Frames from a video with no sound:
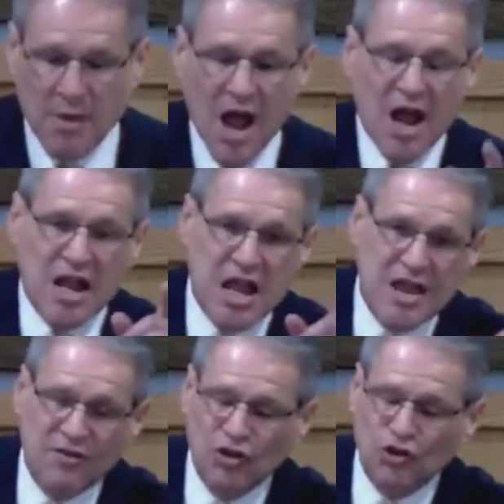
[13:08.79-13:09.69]

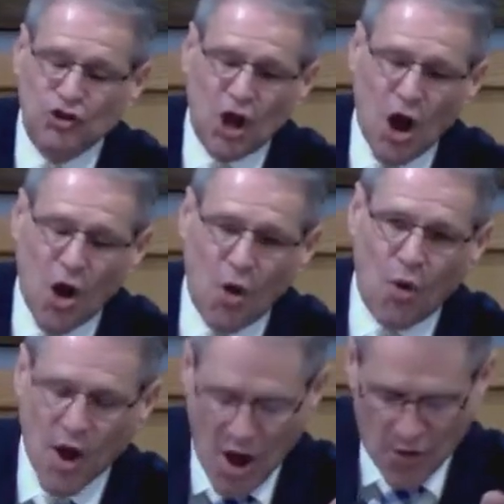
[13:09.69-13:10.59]
Even so,
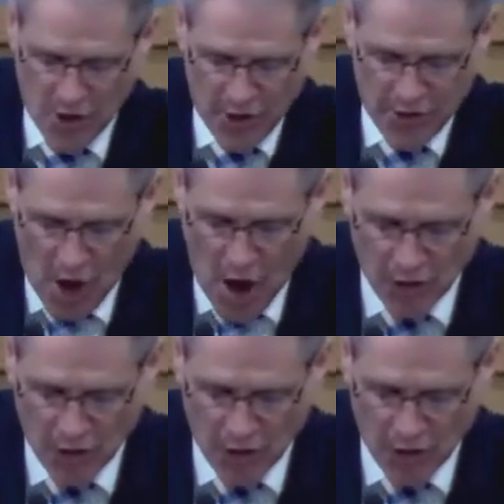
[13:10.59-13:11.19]
the thoughts